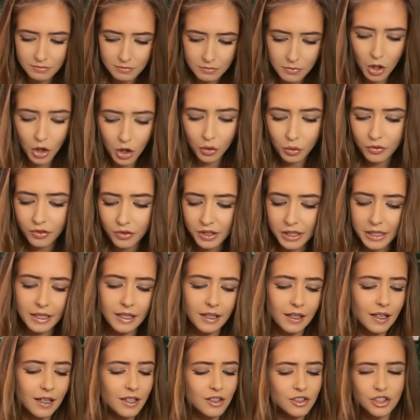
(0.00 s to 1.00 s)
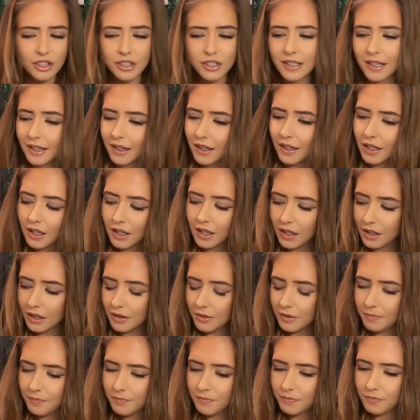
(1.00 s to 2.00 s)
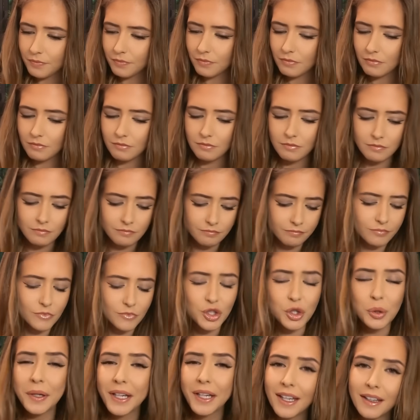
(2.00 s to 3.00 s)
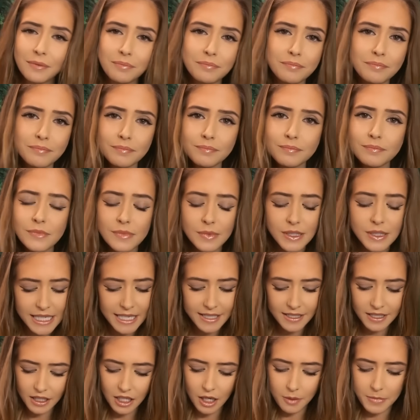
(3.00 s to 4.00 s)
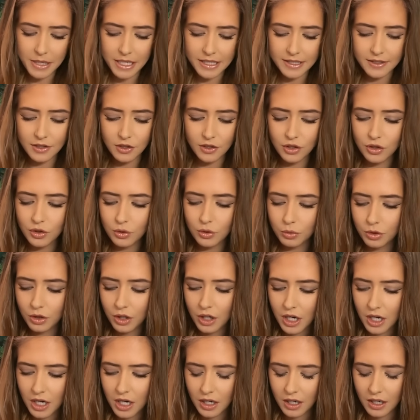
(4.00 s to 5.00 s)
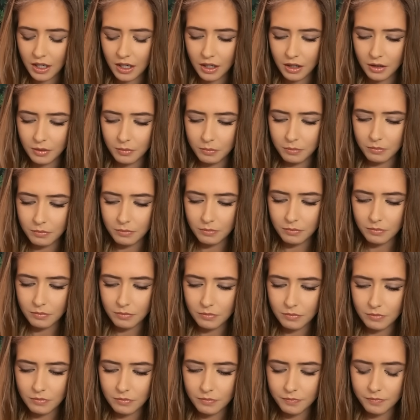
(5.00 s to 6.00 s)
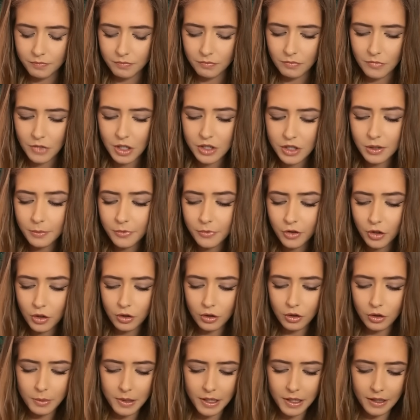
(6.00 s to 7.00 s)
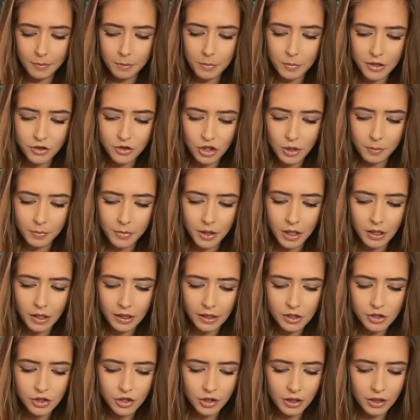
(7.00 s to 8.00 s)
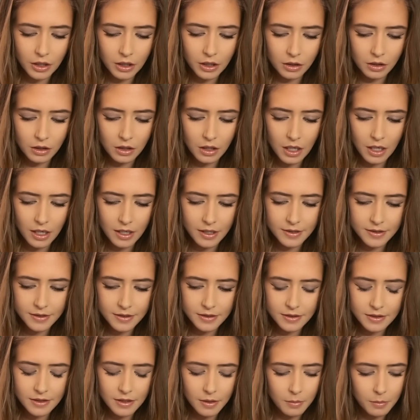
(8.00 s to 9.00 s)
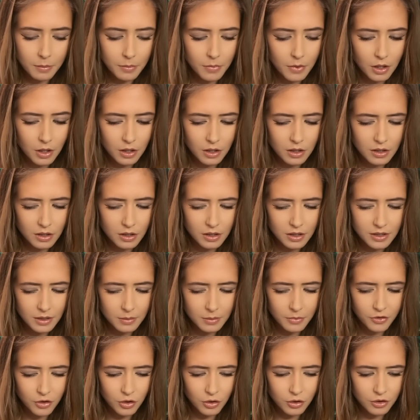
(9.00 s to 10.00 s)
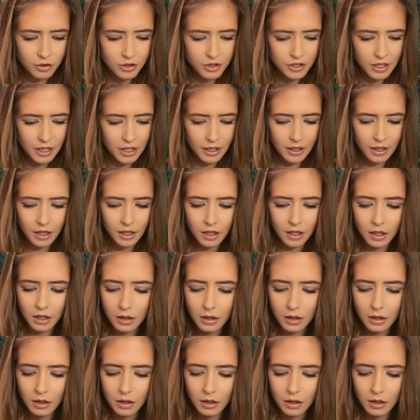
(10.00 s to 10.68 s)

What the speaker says: Not overthinking it, and just, like, doing it. Sending that message, or... some of you, there could be, like, a gym connection here. Some of you, there's, like...